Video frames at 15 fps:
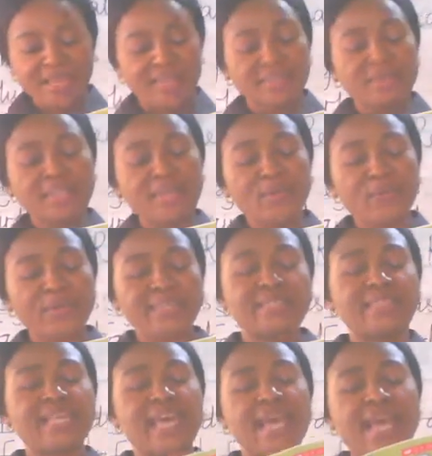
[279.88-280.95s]
They
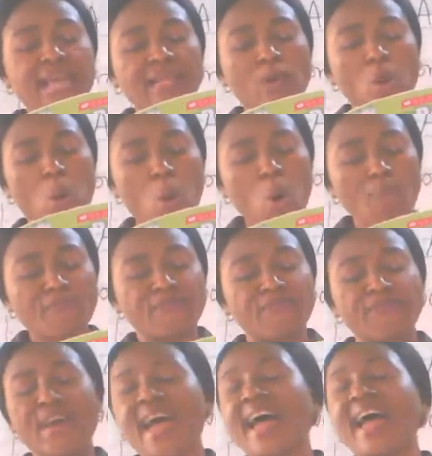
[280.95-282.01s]
returned home
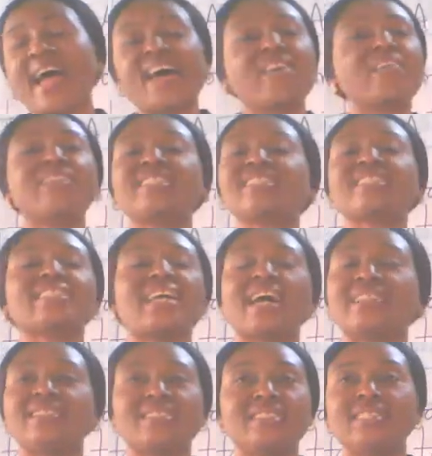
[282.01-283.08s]
very
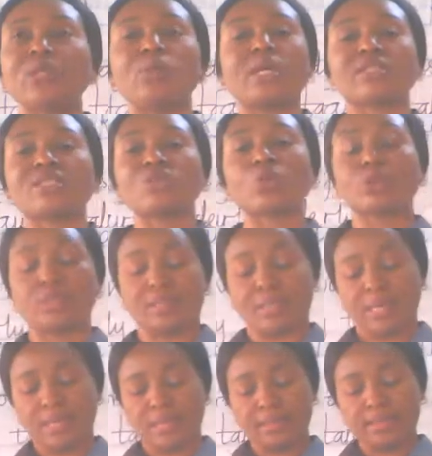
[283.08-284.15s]
saddened. They were so
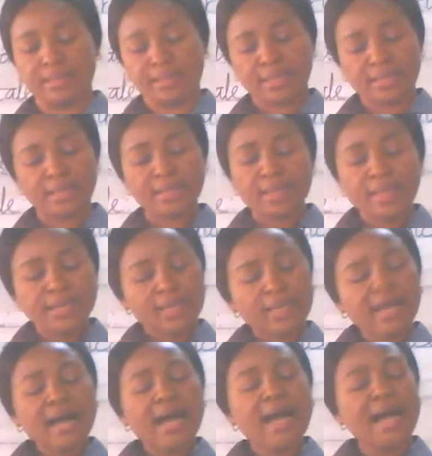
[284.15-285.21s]
sad.
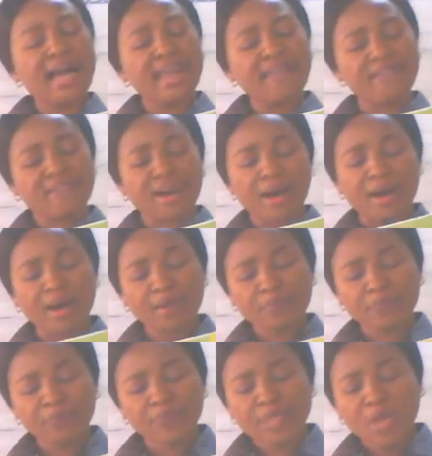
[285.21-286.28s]

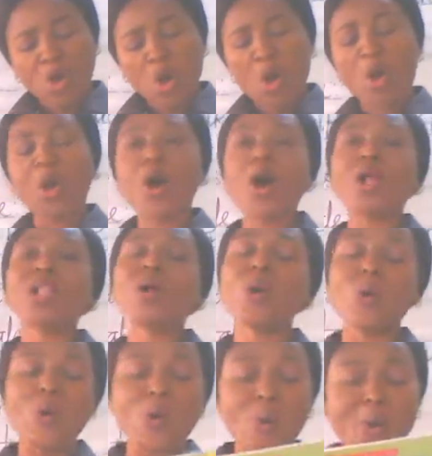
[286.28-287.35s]
However, all
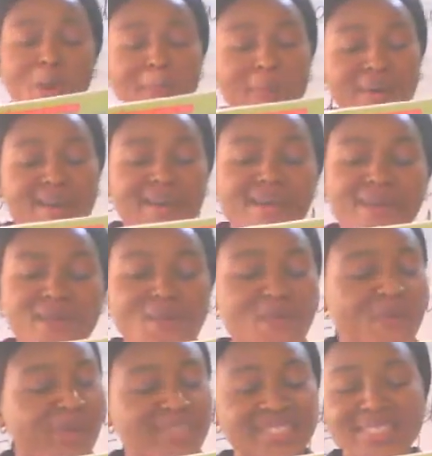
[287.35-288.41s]
hope
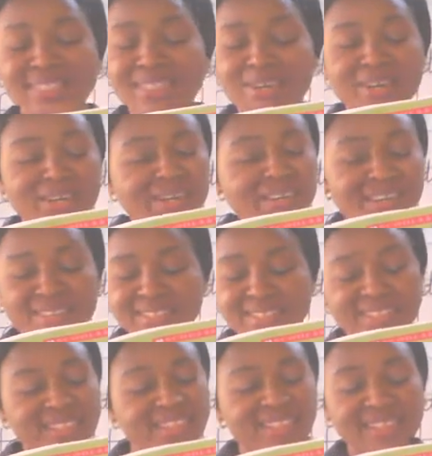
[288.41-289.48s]
was
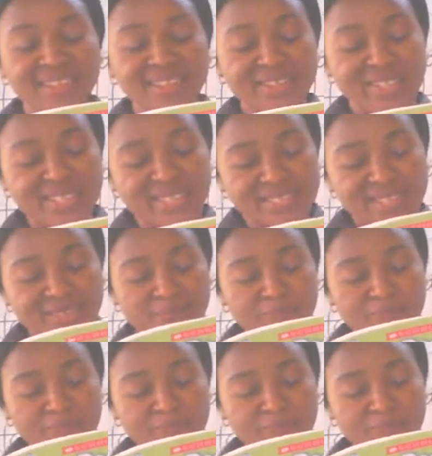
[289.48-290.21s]
not lost.